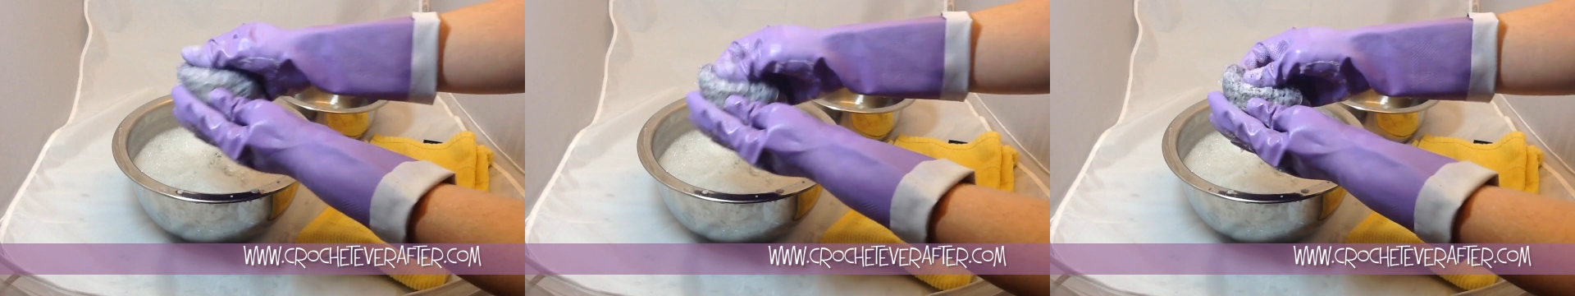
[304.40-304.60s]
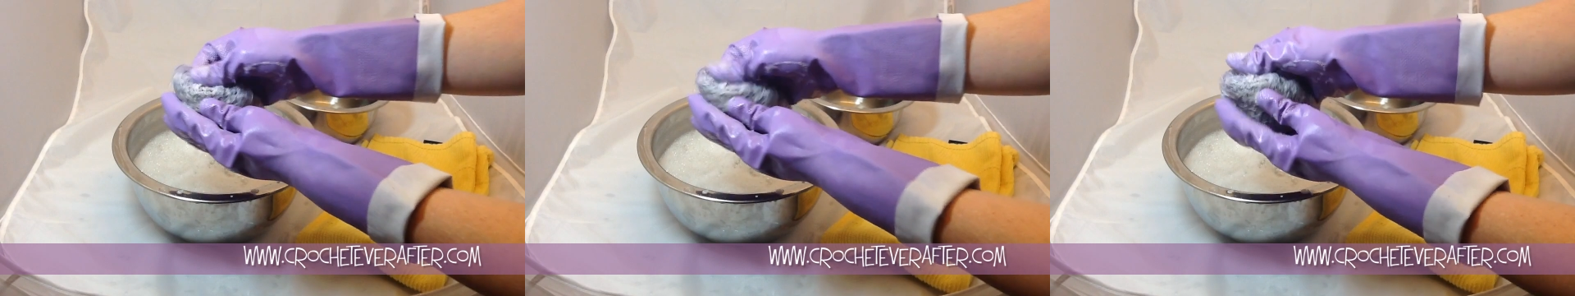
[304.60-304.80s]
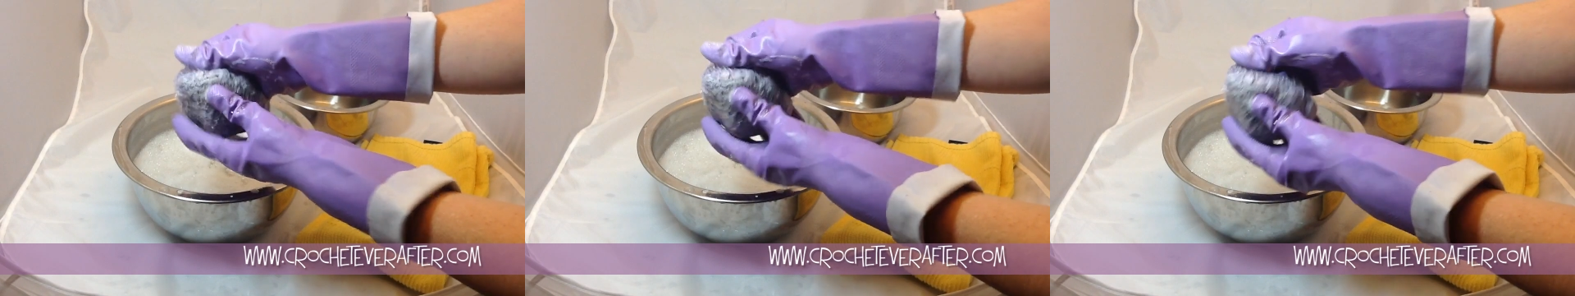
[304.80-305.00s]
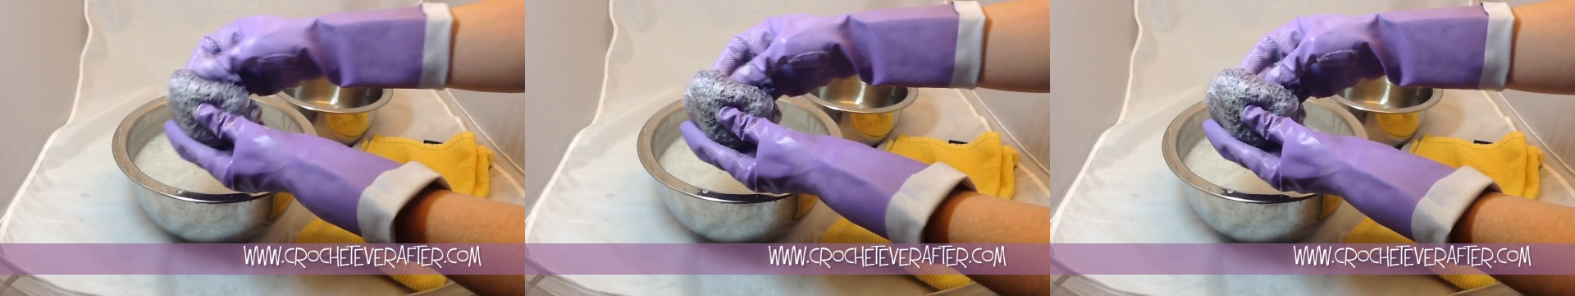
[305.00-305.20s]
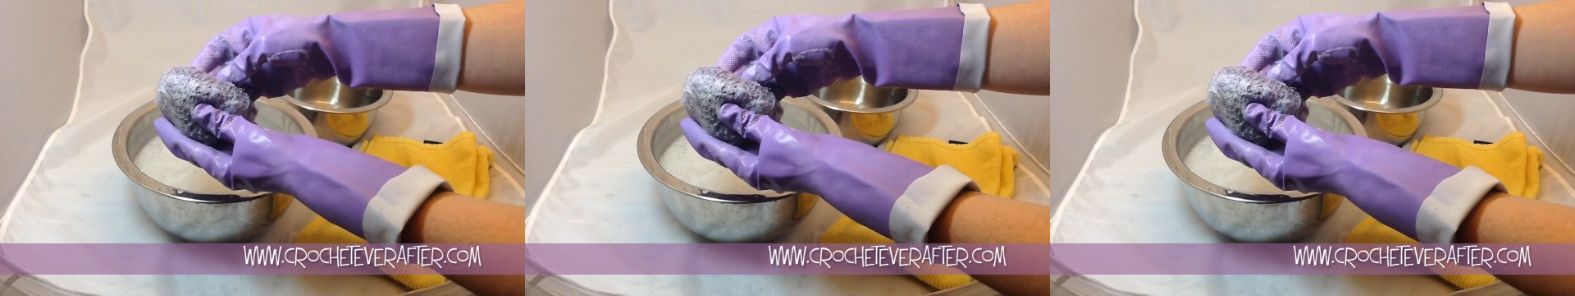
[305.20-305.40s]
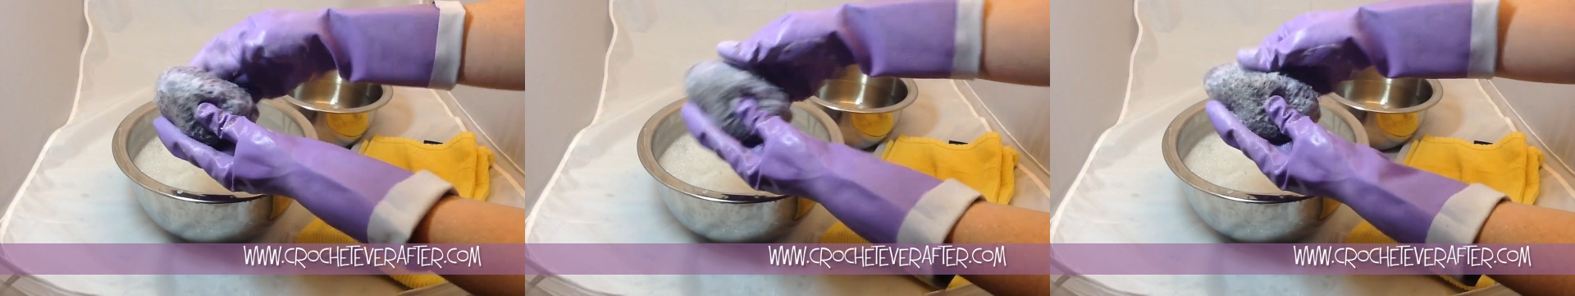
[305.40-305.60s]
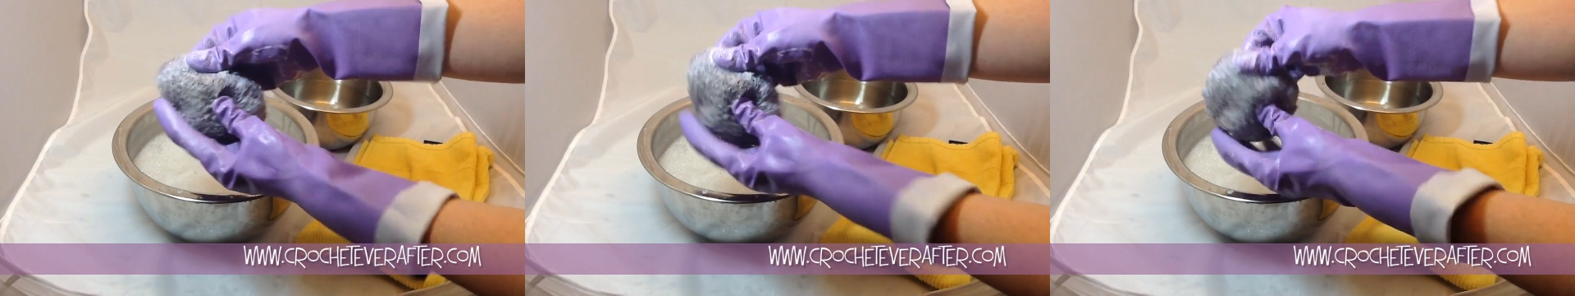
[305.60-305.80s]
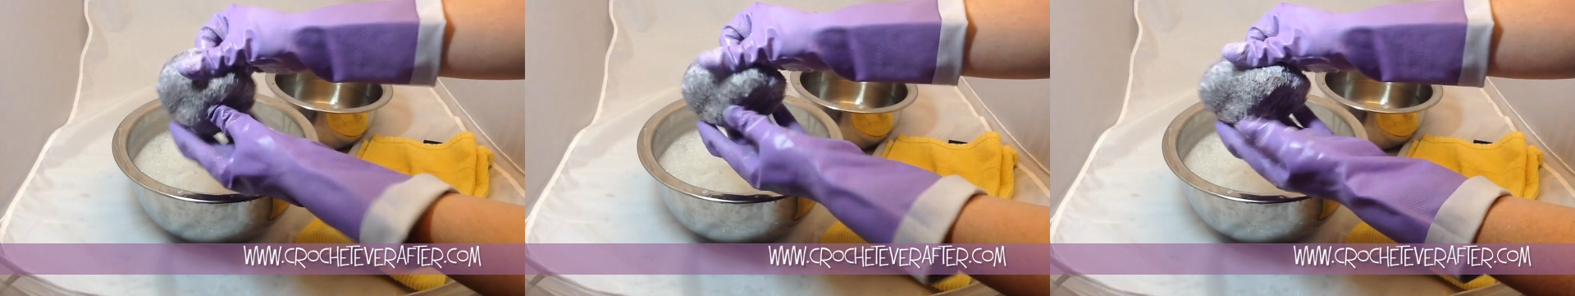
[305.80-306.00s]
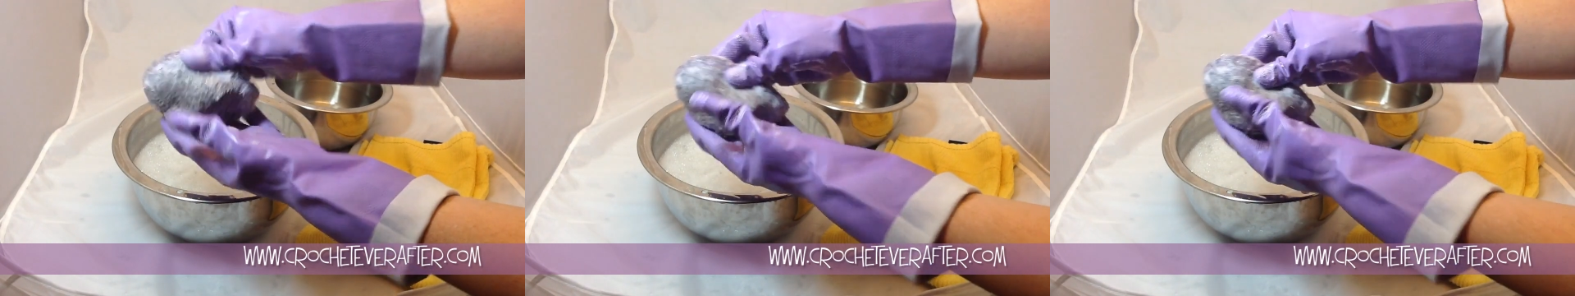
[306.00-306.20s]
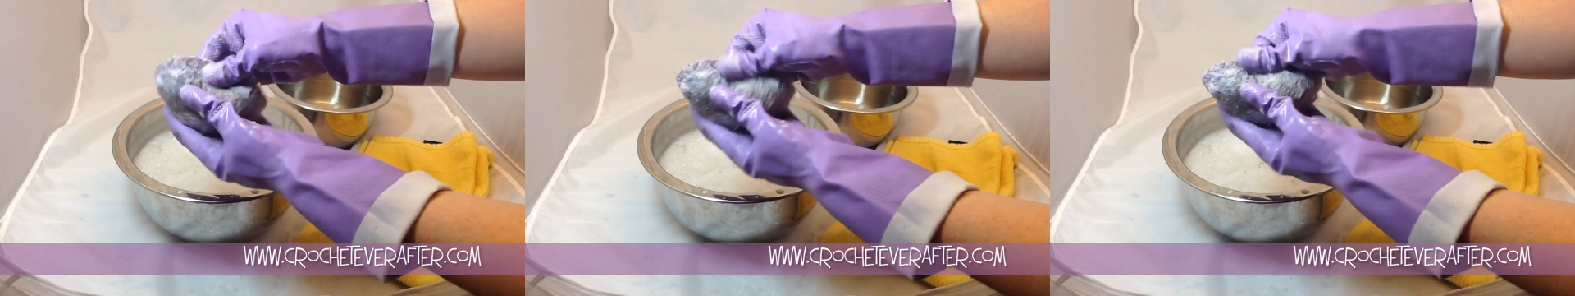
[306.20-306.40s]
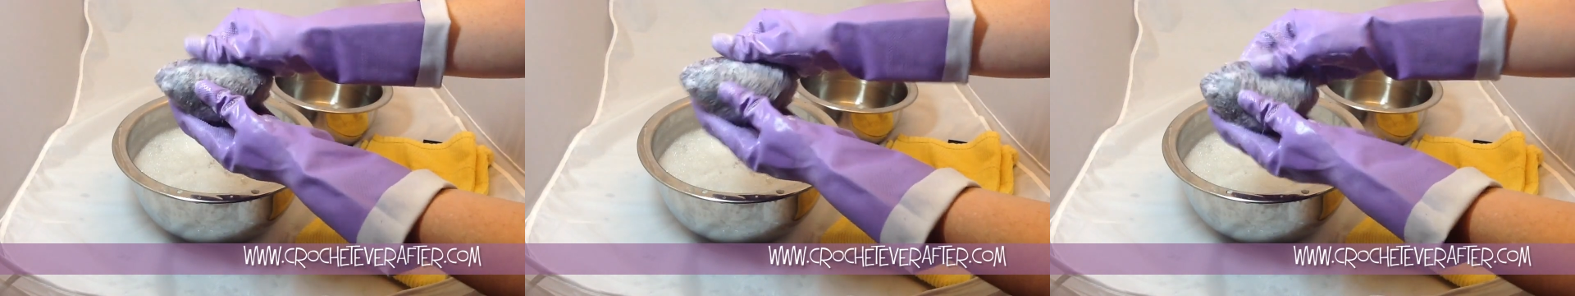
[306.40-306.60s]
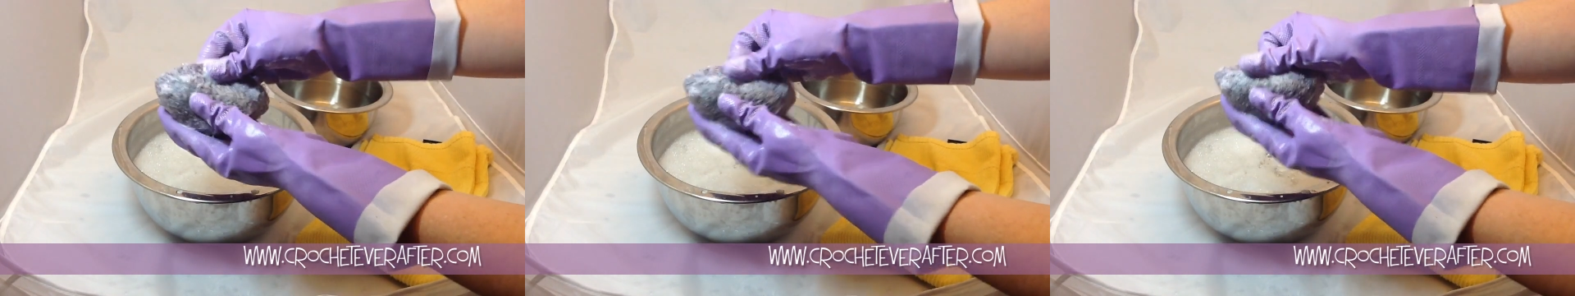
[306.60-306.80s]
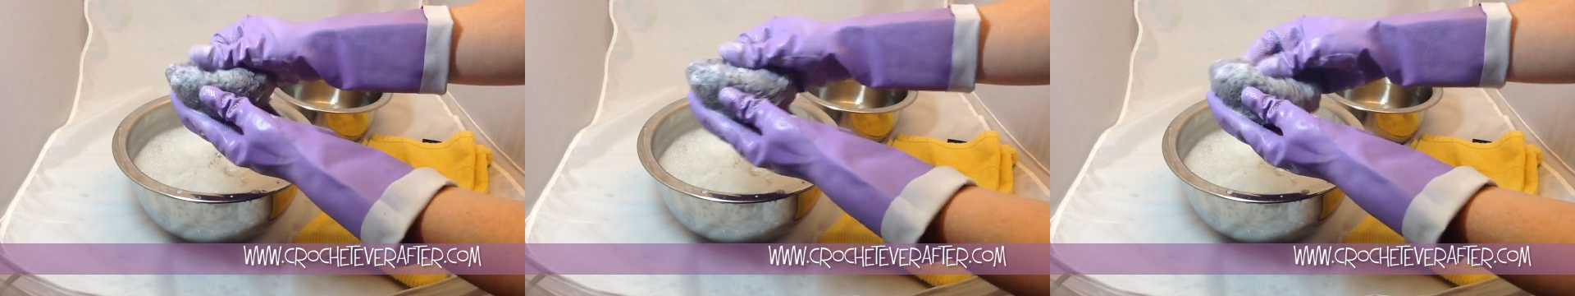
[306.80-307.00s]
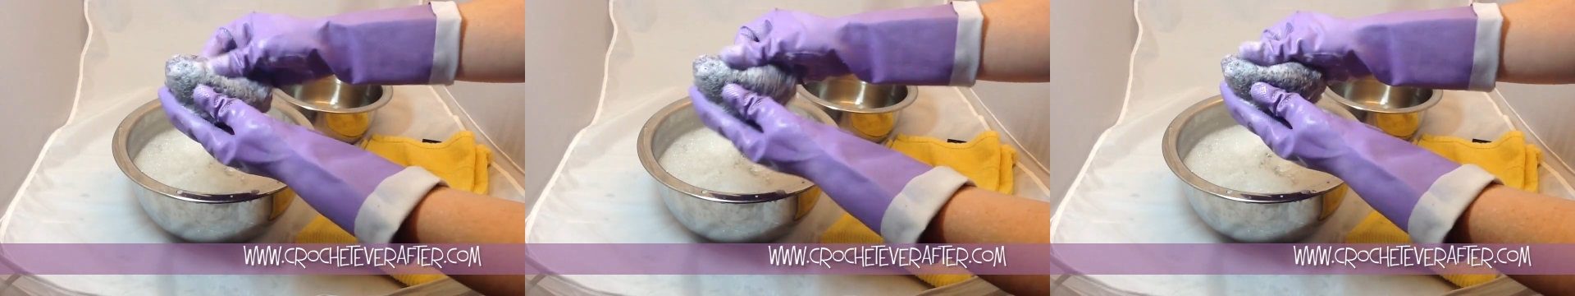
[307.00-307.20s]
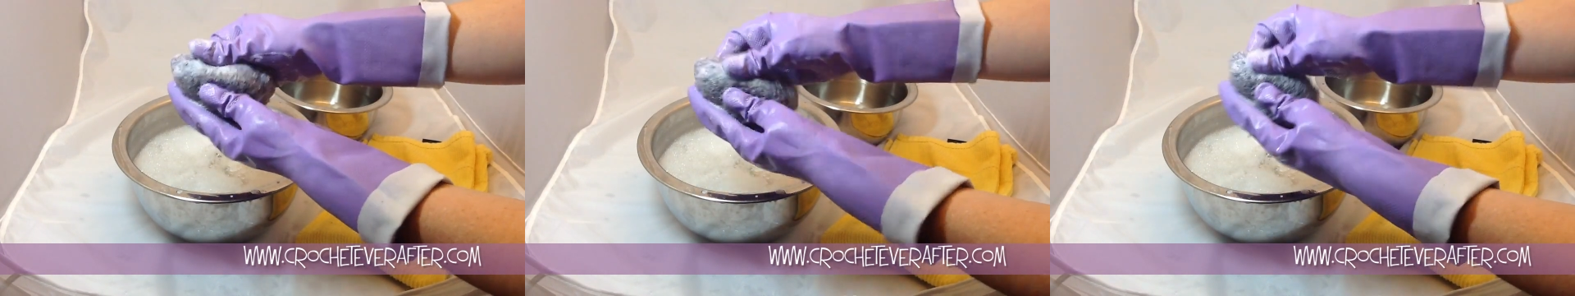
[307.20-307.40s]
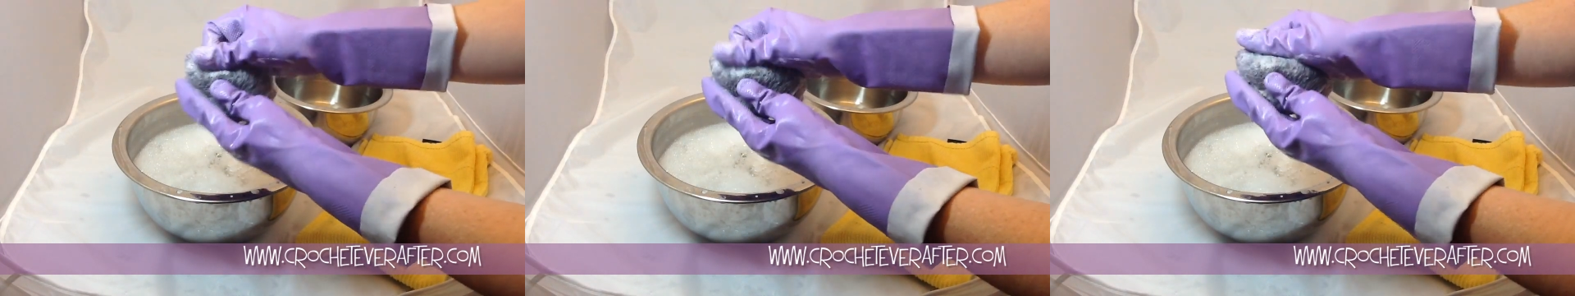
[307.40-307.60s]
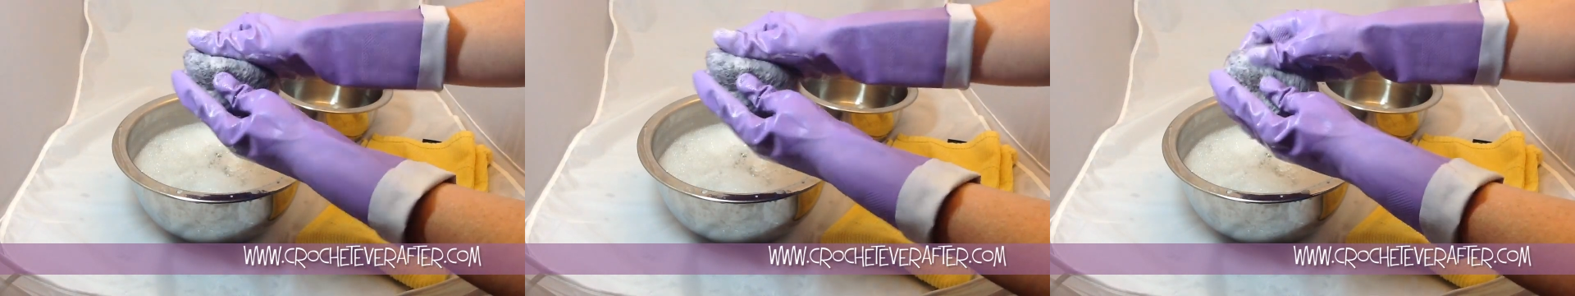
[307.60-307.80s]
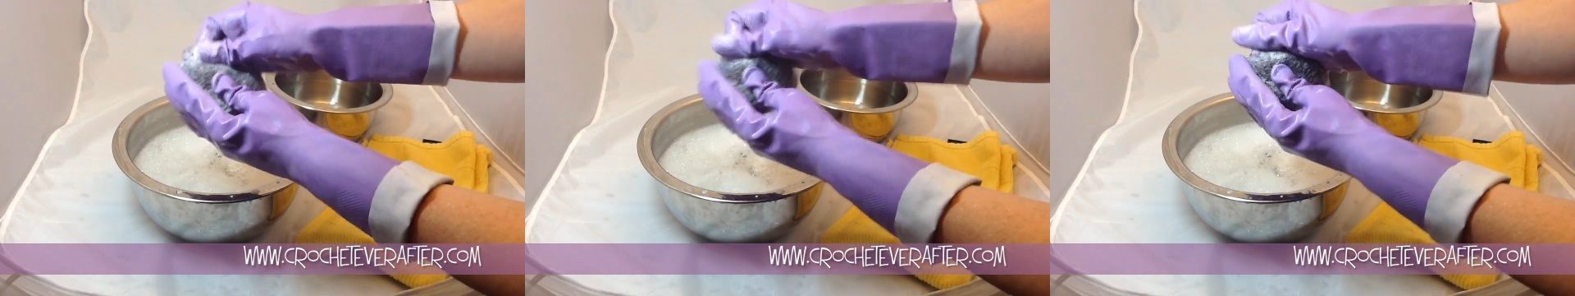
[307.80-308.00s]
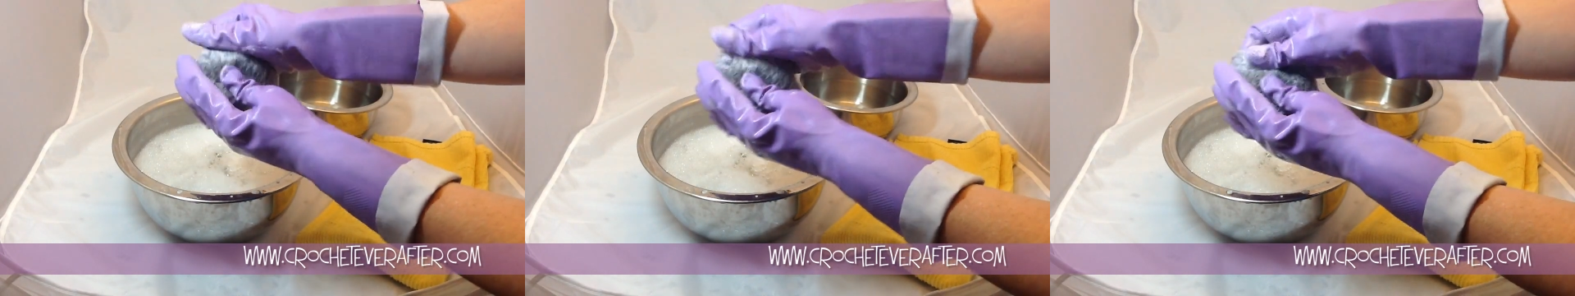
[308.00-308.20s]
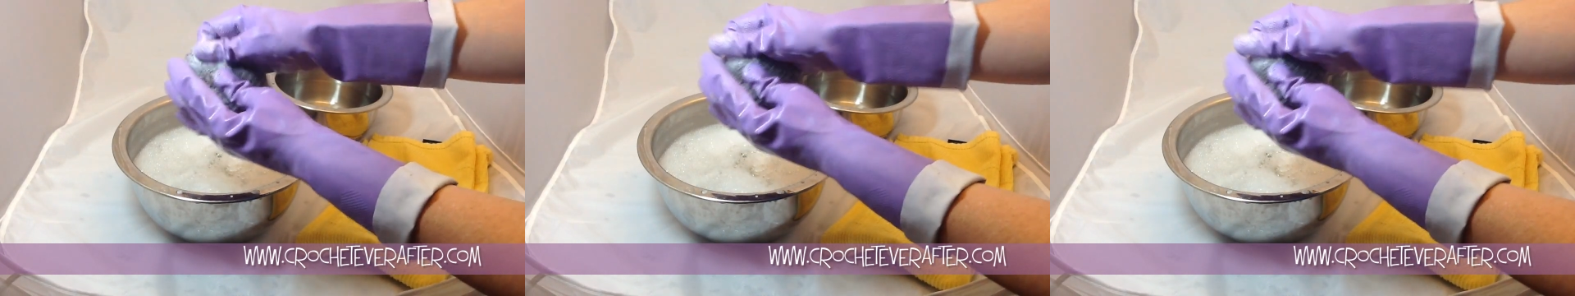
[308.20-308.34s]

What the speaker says: Nobody's mouth can be seen.